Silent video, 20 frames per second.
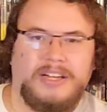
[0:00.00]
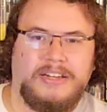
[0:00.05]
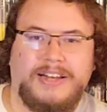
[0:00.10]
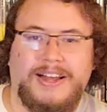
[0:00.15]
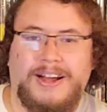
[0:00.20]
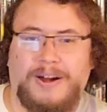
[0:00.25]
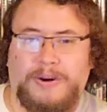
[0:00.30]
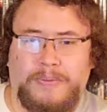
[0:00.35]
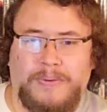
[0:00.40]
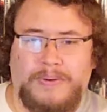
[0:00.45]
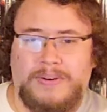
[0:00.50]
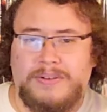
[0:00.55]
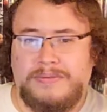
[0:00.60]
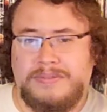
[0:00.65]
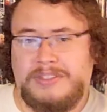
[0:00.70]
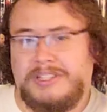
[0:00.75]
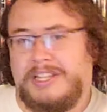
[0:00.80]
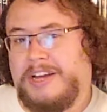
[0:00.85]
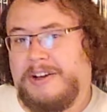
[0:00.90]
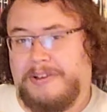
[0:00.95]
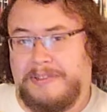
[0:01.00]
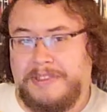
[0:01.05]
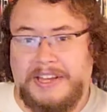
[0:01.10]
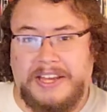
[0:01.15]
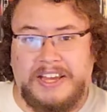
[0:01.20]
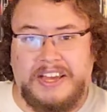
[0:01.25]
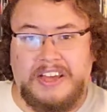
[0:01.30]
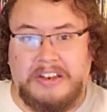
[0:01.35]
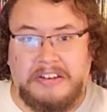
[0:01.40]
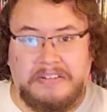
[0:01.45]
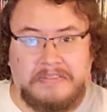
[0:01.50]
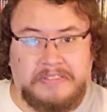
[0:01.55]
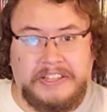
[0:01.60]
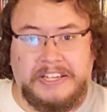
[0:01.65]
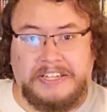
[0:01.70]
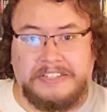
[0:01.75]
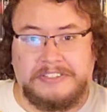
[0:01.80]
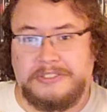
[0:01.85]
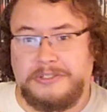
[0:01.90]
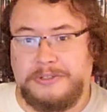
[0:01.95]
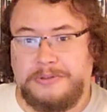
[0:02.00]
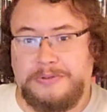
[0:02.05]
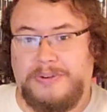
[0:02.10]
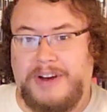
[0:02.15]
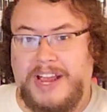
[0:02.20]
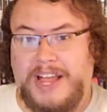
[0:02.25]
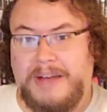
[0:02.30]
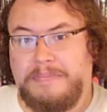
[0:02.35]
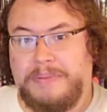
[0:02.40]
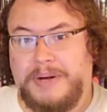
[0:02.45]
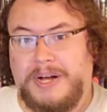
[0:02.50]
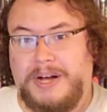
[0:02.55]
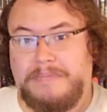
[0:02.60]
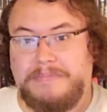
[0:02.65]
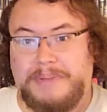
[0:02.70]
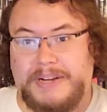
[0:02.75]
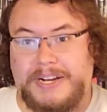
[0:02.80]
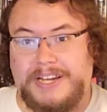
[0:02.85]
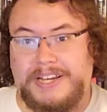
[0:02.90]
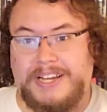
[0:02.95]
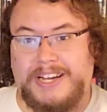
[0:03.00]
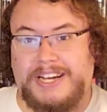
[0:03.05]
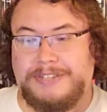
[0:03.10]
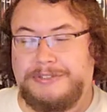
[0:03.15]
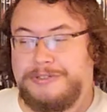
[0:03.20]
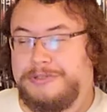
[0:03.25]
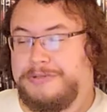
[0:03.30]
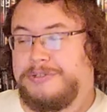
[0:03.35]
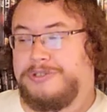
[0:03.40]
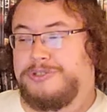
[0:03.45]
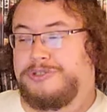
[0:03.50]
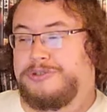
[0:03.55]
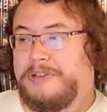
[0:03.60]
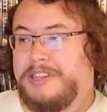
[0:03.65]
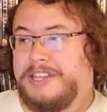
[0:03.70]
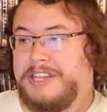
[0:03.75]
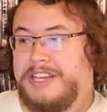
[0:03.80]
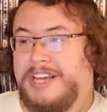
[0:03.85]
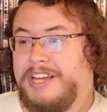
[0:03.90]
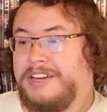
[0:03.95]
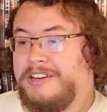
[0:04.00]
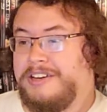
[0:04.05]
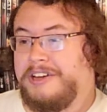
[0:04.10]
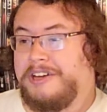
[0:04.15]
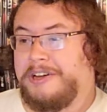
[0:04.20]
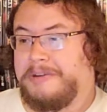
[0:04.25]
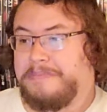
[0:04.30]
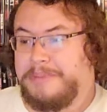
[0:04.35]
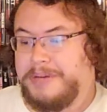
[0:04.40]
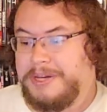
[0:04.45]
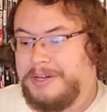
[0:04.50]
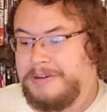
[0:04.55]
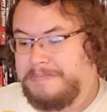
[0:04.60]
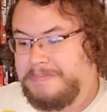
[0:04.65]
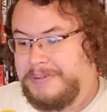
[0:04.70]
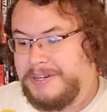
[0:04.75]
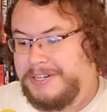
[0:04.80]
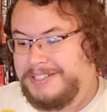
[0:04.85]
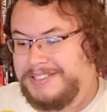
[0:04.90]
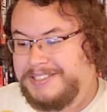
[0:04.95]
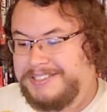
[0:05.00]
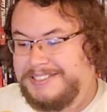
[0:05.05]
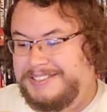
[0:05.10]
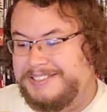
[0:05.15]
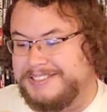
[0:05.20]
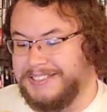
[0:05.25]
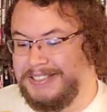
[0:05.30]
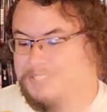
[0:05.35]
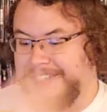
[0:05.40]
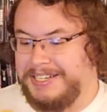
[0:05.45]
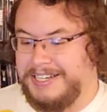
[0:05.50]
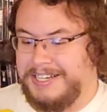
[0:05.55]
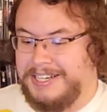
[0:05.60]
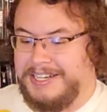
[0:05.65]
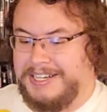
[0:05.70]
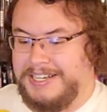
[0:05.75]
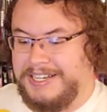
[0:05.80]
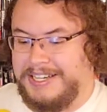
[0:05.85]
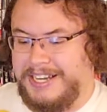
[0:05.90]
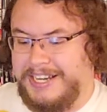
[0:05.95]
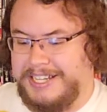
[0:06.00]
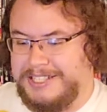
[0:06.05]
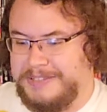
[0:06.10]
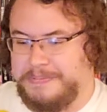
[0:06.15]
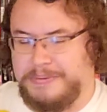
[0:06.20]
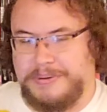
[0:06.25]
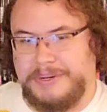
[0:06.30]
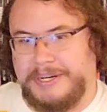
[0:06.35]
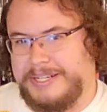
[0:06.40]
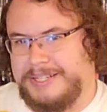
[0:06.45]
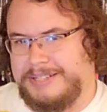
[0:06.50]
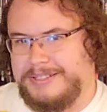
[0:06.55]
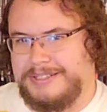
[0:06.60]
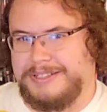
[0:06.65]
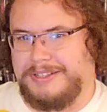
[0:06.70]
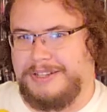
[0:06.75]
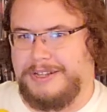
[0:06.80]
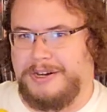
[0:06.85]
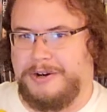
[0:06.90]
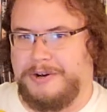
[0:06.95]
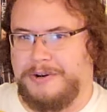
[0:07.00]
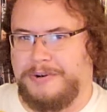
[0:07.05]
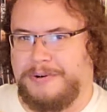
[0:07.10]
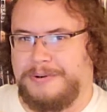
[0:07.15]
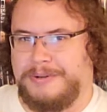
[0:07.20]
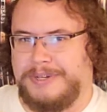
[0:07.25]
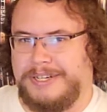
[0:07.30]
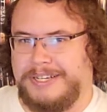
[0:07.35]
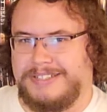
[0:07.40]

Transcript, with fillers: Now, near the end, things do ramp up, and I, I do enjoy the ending a bit, but it's it's pretty slow.